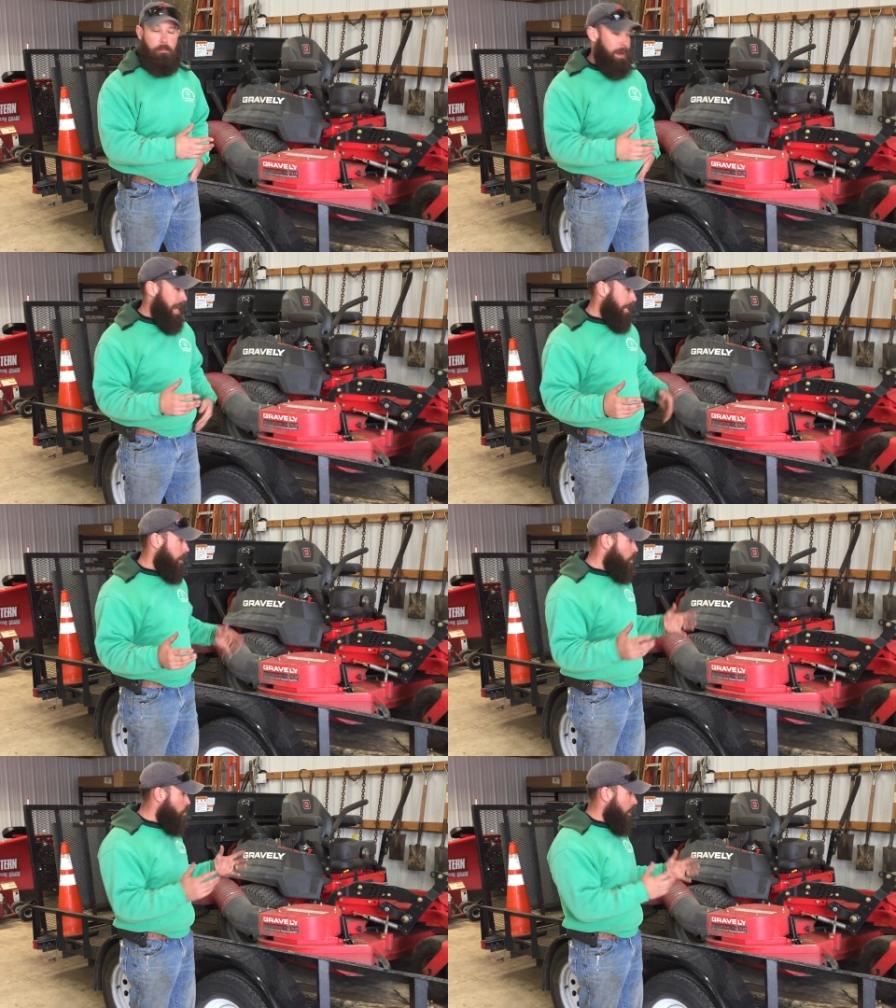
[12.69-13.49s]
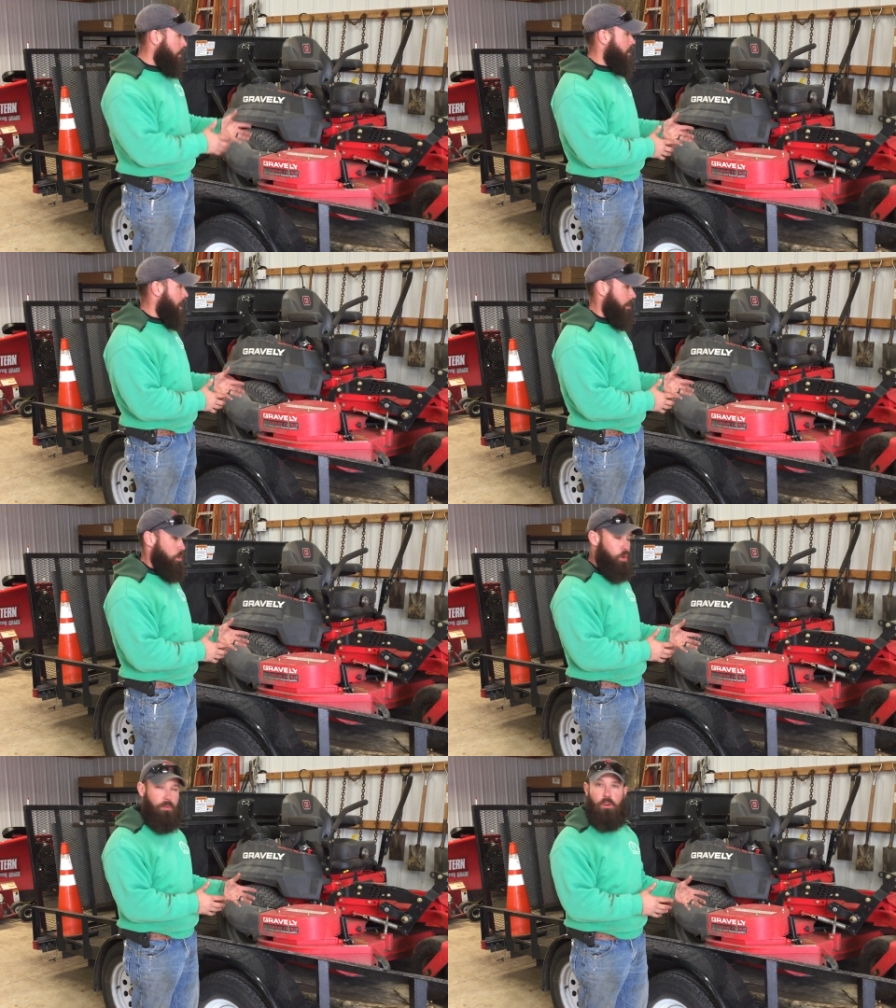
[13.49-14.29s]
The bagging unit and
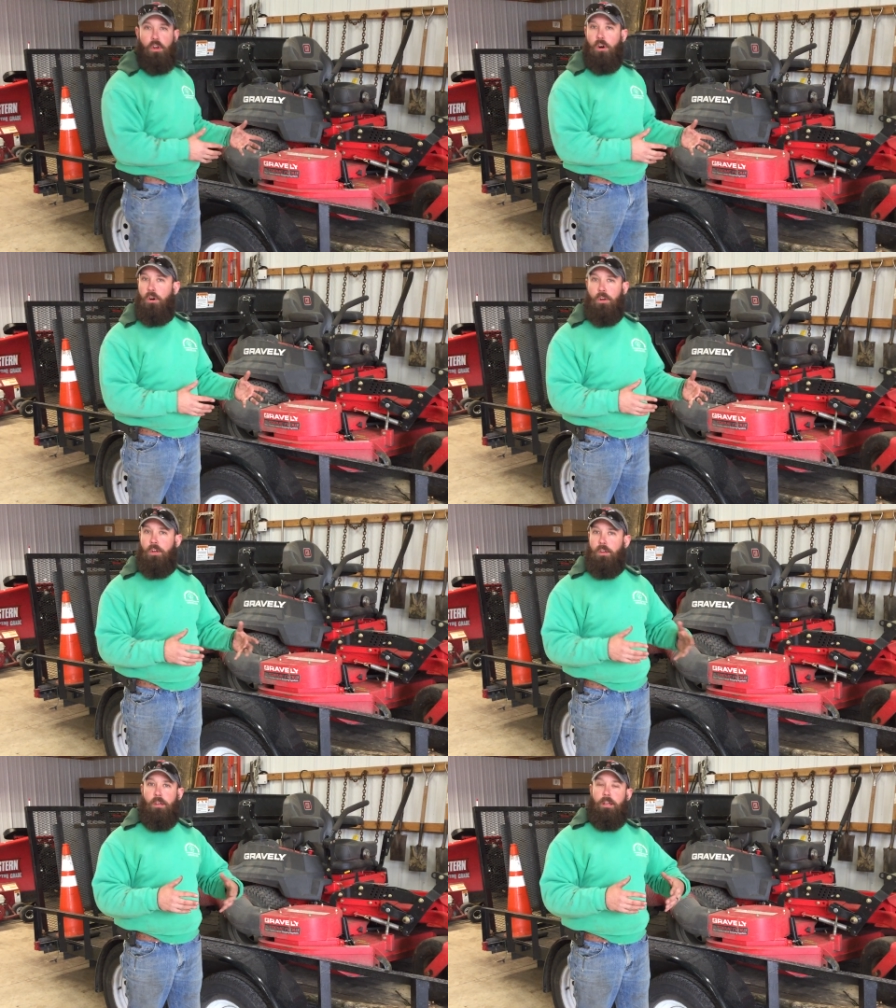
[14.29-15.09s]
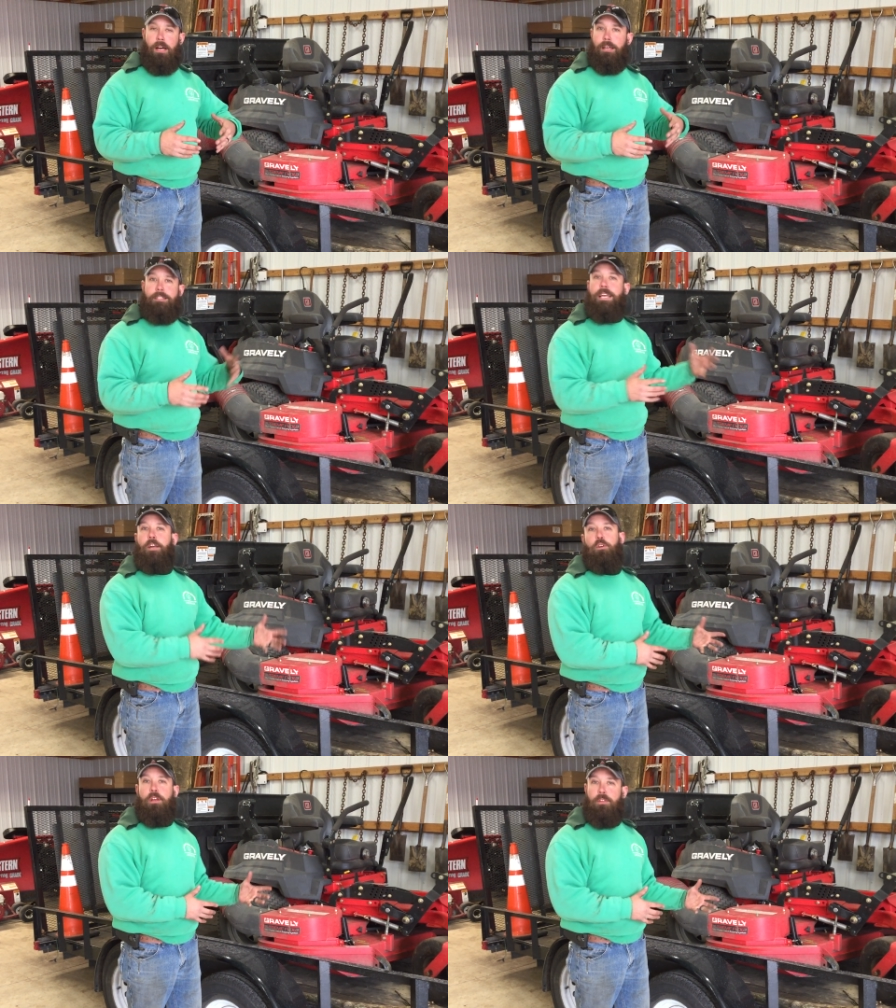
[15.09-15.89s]
the overall uh,
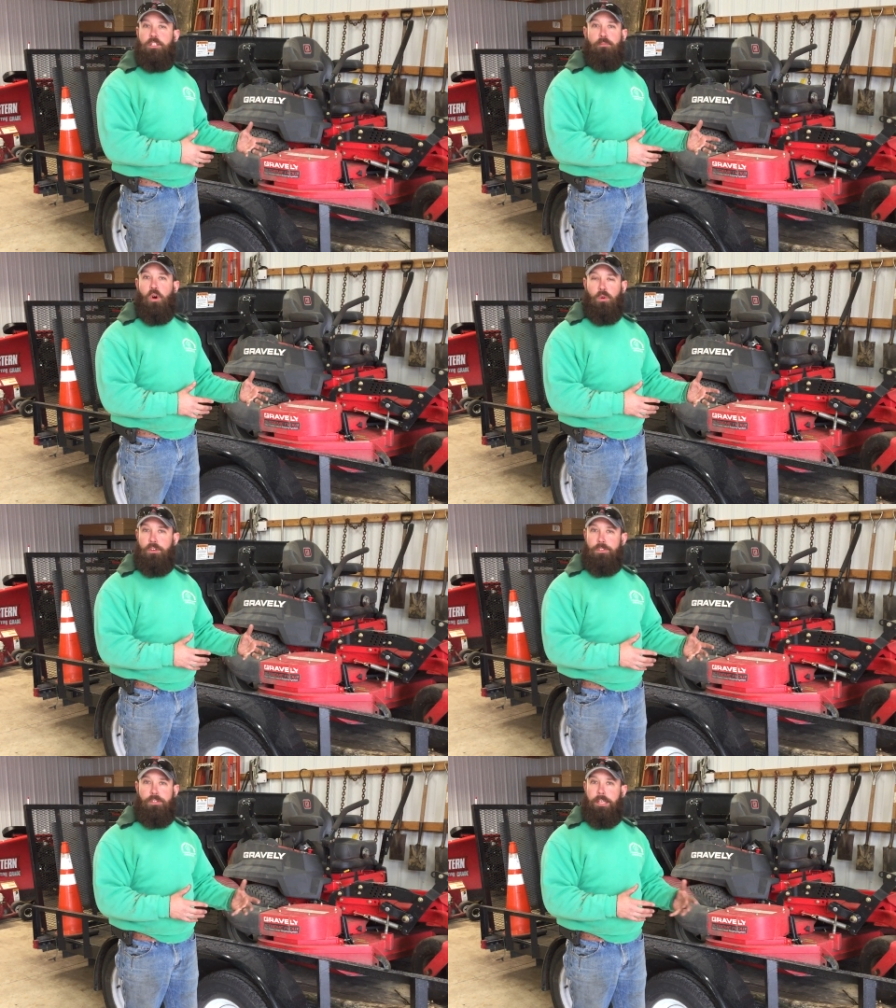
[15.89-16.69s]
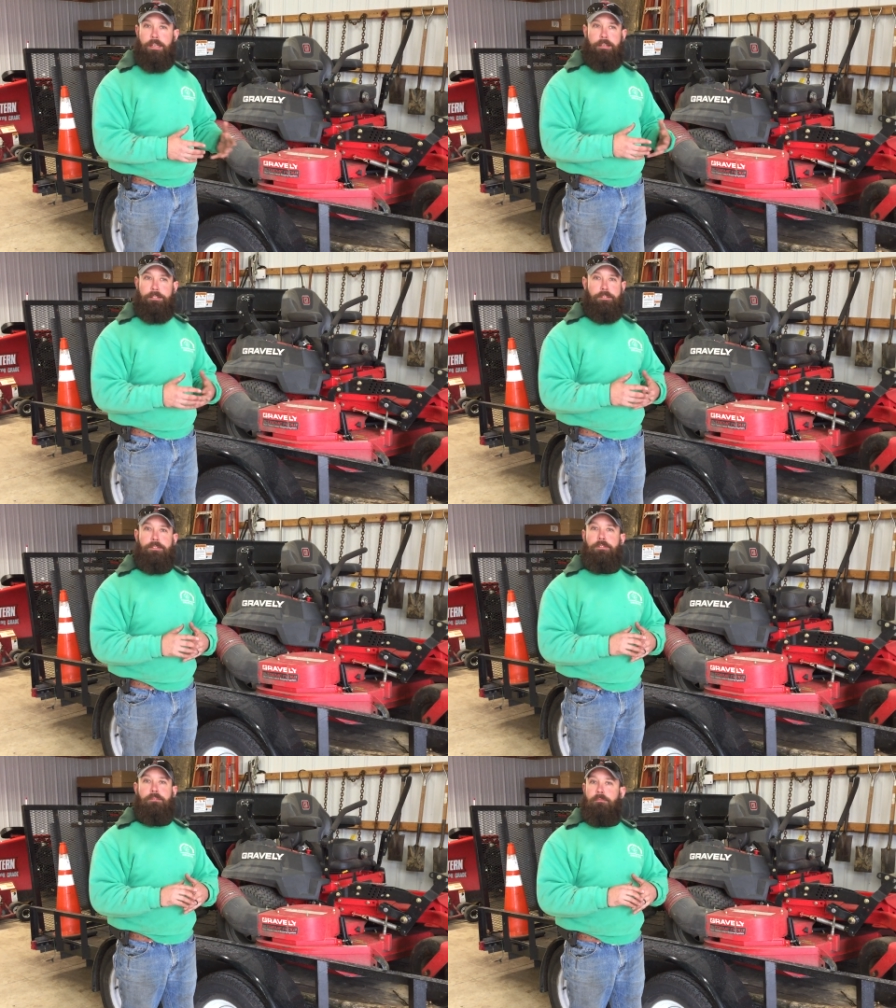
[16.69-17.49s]
integrity of these mowers
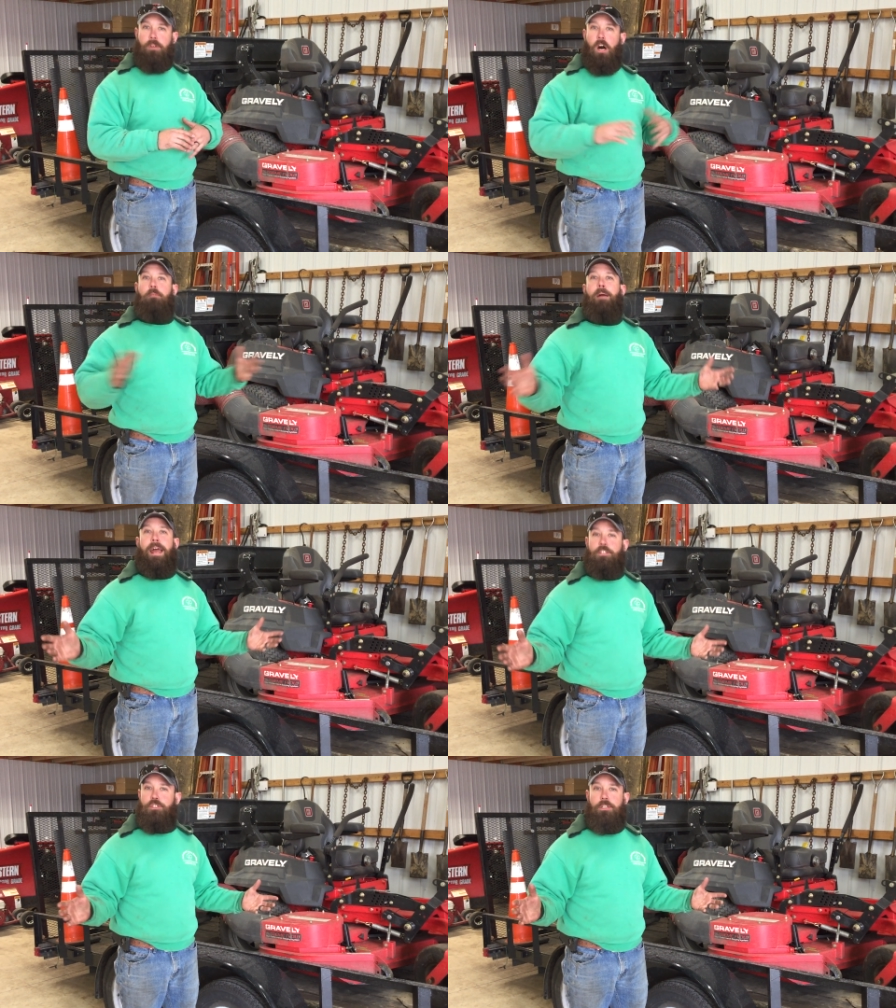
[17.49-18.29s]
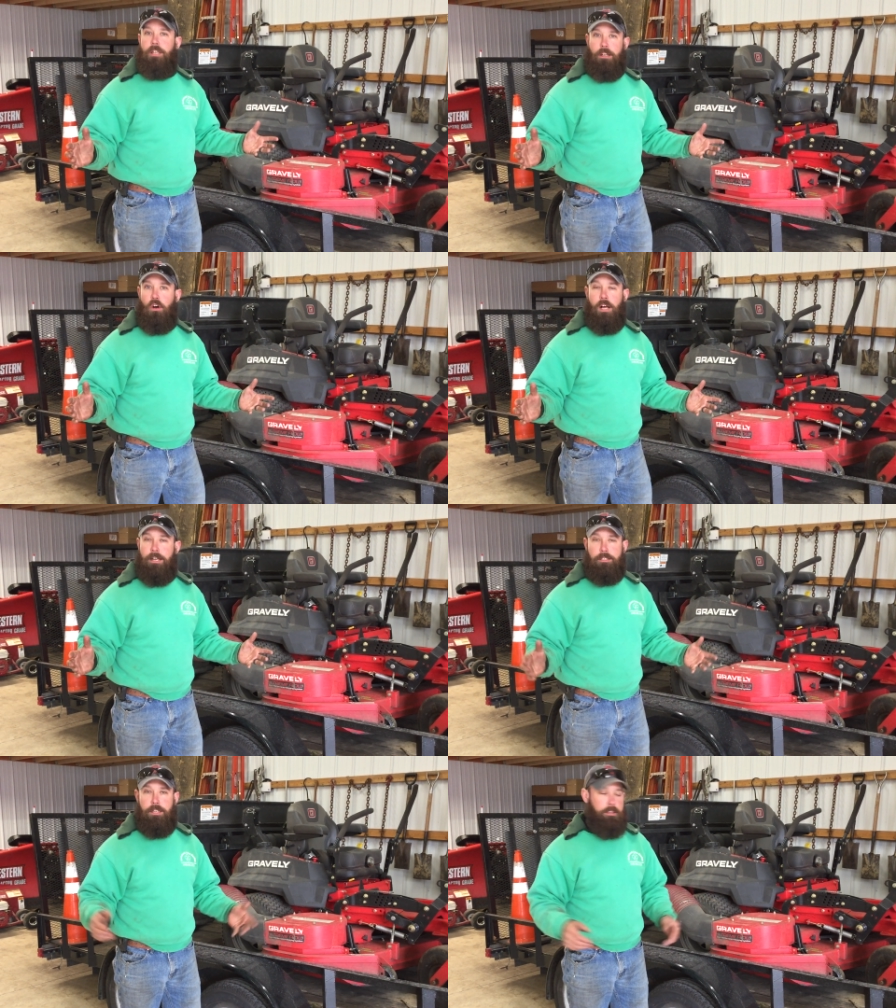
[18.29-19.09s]
is unmatched, in all
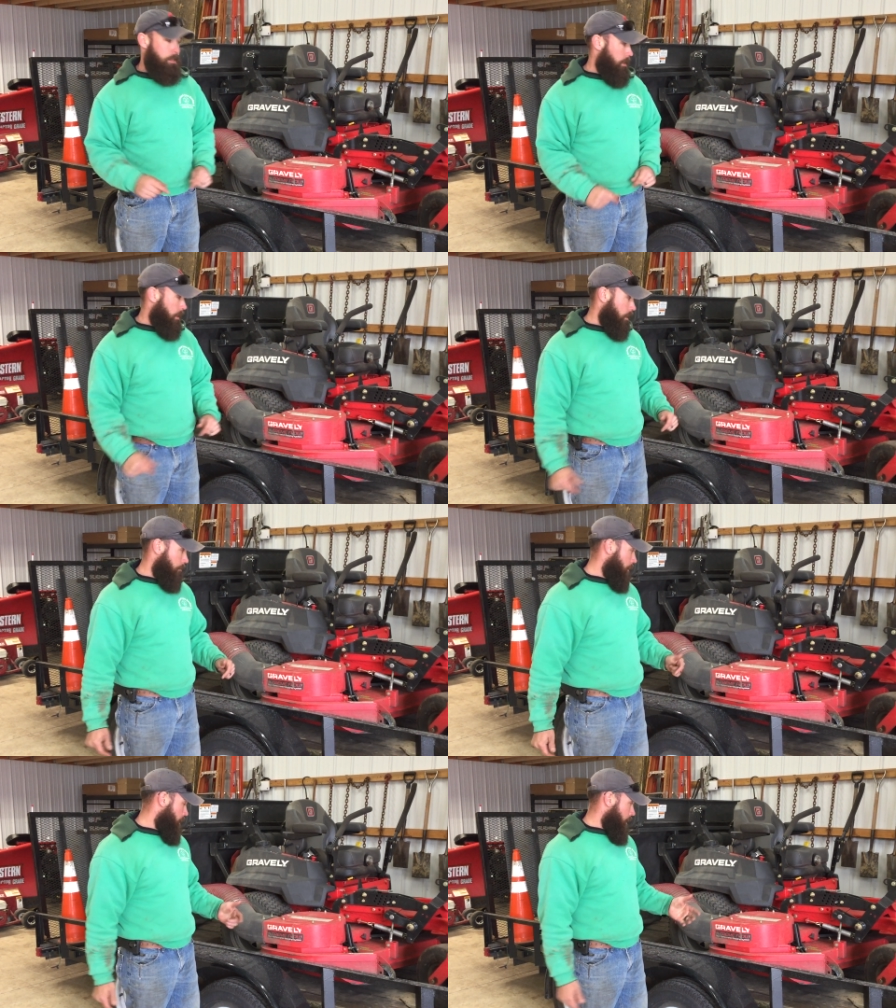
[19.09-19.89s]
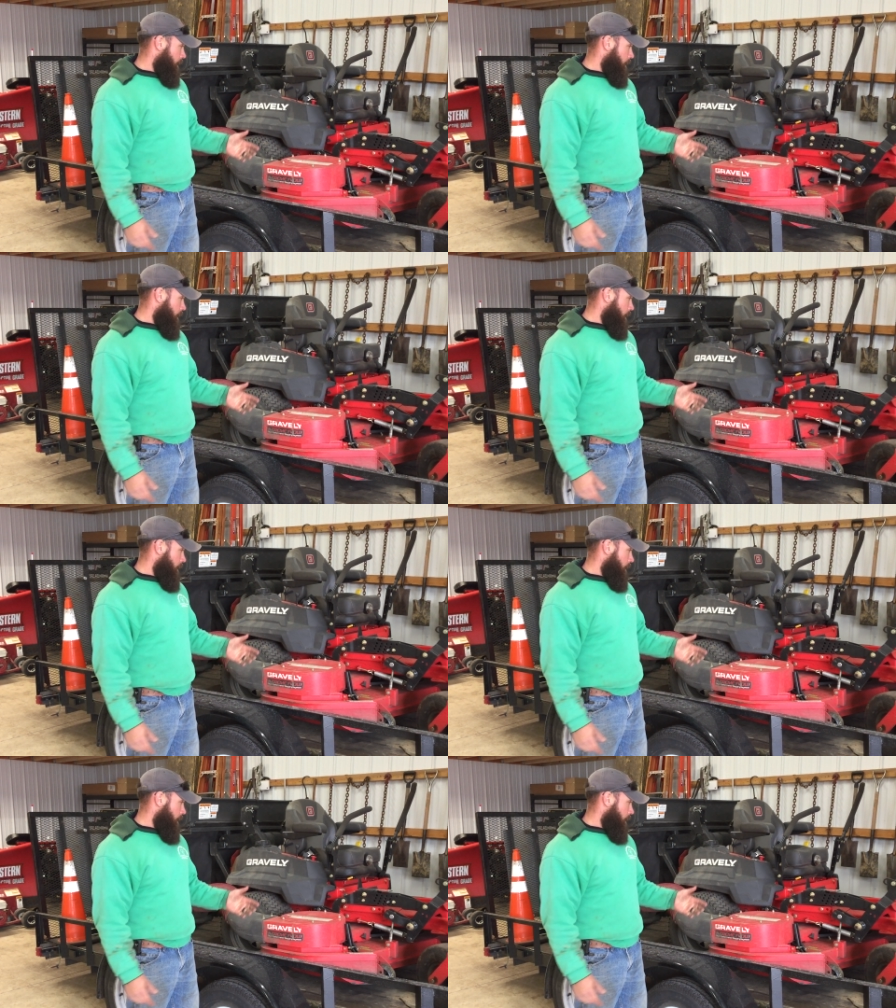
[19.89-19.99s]
honesty. Um,